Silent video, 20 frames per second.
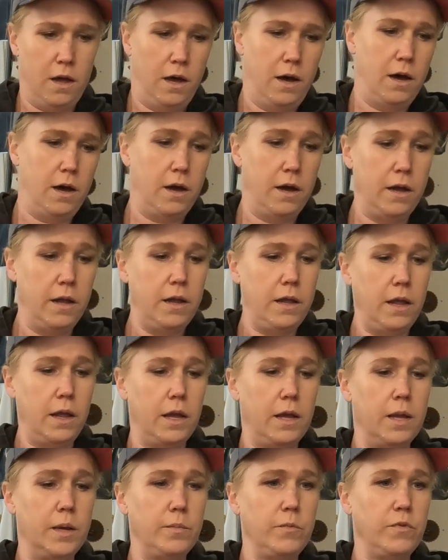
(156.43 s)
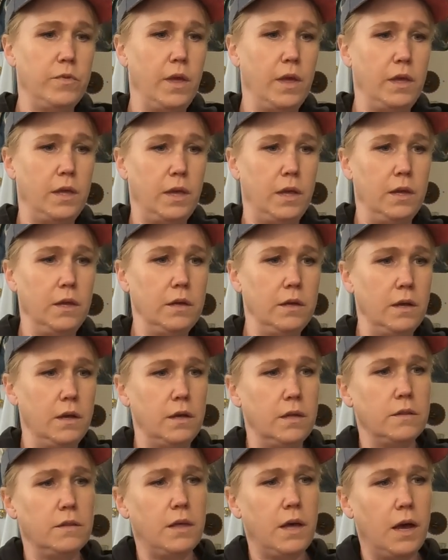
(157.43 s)
I am thinking
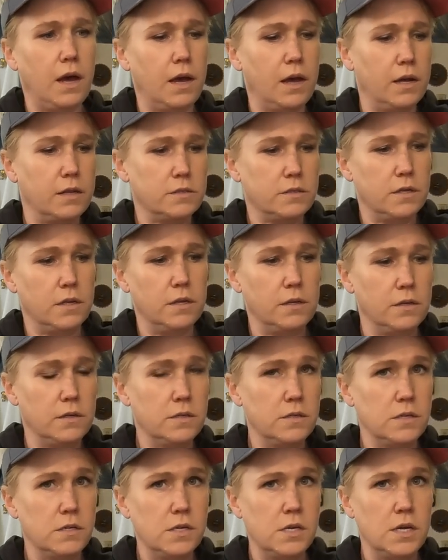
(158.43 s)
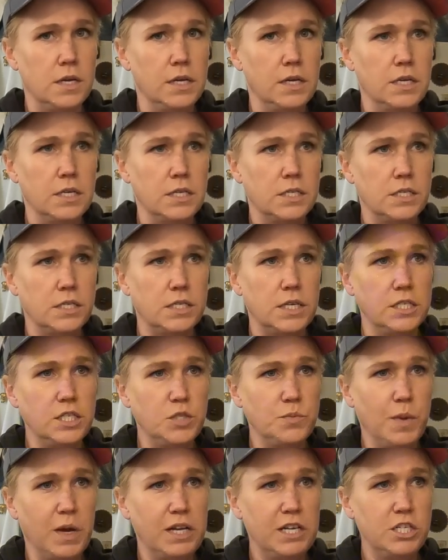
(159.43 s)
that
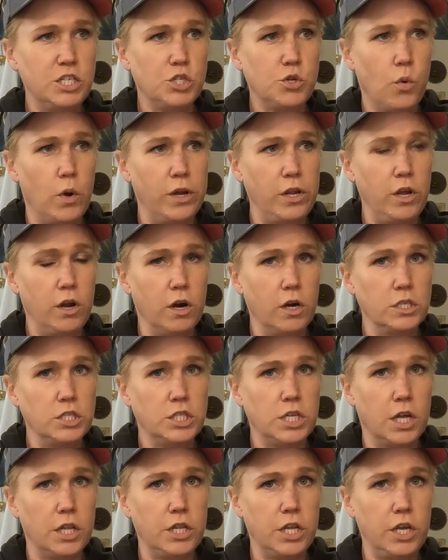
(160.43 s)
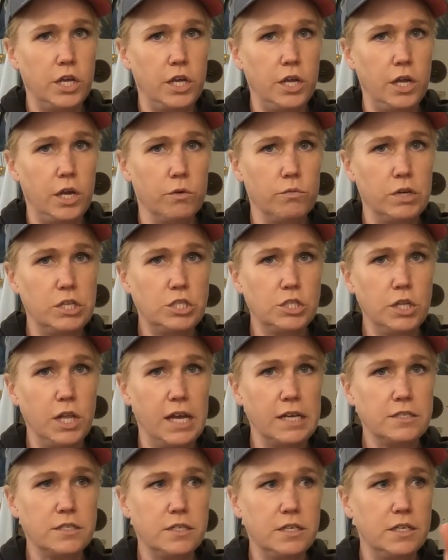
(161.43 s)
since my 20 yards on the original
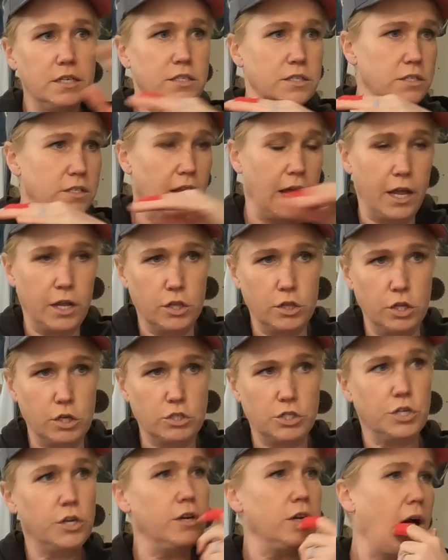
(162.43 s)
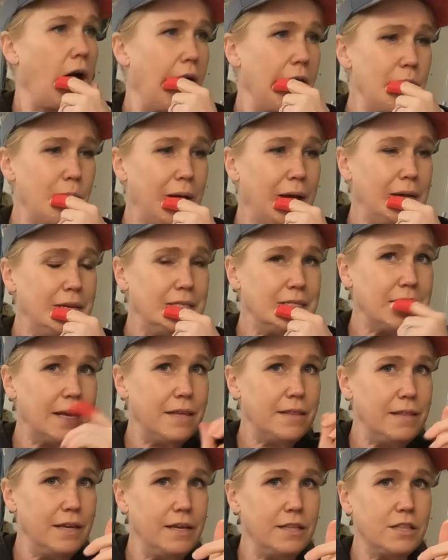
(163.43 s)
Exodus looked good height-wise,
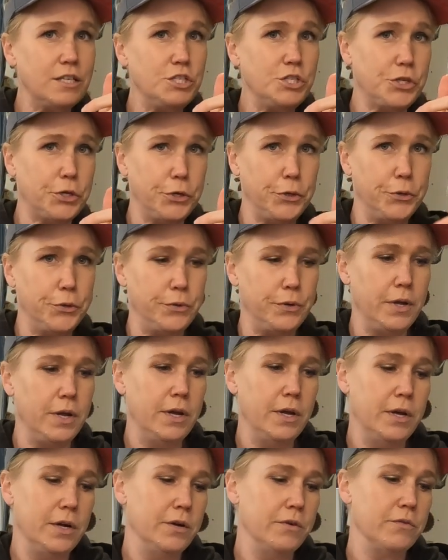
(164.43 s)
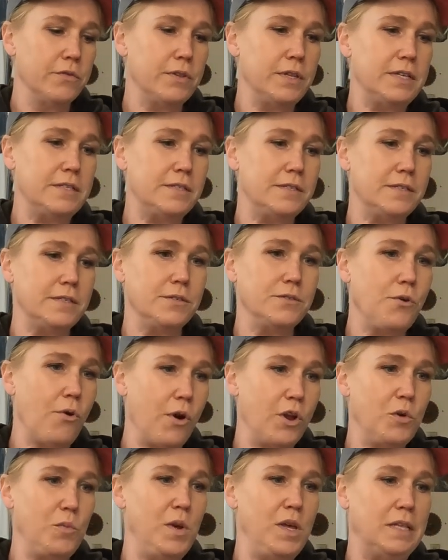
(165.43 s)
I think the tune for this is
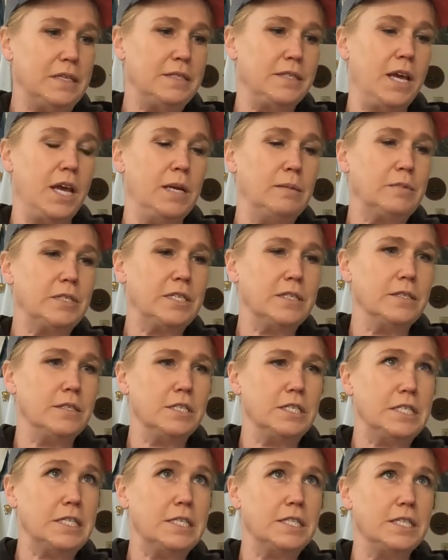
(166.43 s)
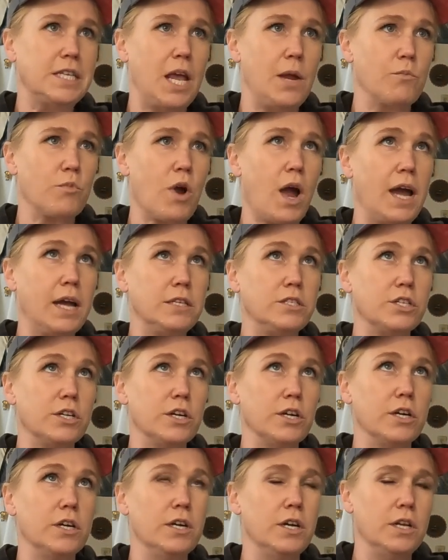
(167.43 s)
going to be the same, since it's the same
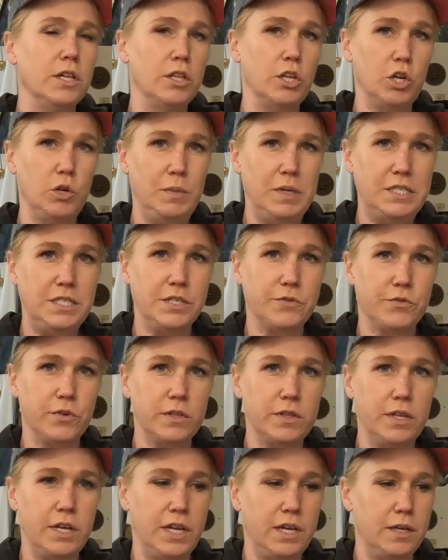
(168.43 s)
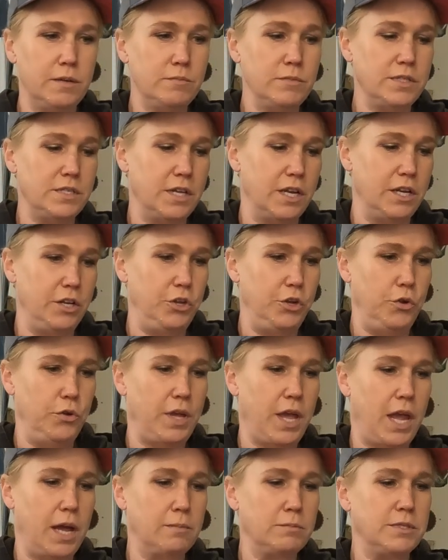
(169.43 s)
riser, a little bit different limbs, and a new
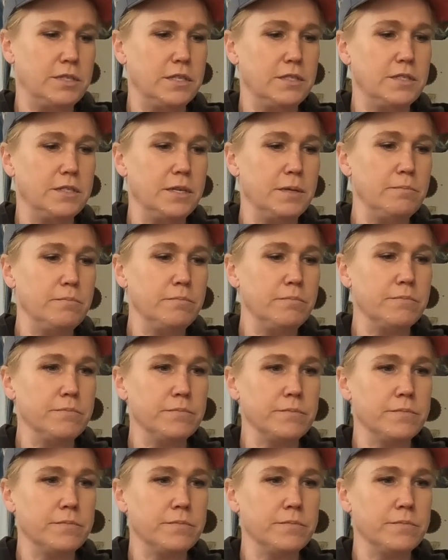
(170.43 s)
cam system.